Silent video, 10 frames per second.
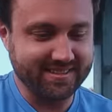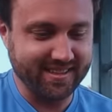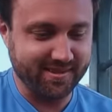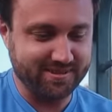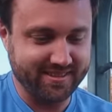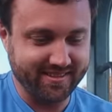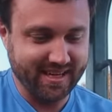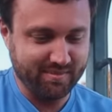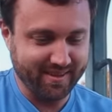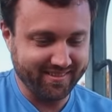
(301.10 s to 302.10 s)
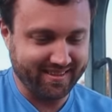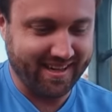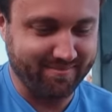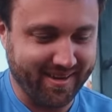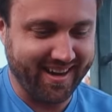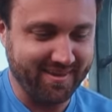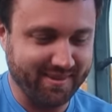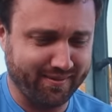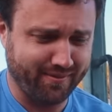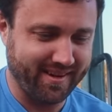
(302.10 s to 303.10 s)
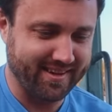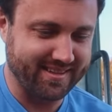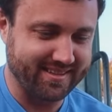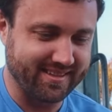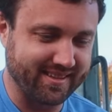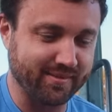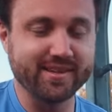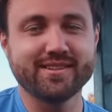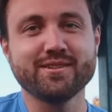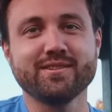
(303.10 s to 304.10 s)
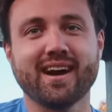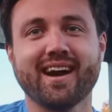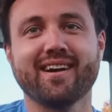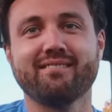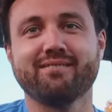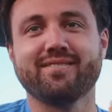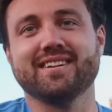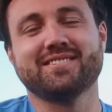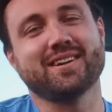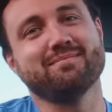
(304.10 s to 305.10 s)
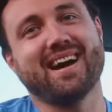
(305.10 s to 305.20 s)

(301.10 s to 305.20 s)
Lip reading: It's like I'm staring at my Heimlich friend. We do have, it's not a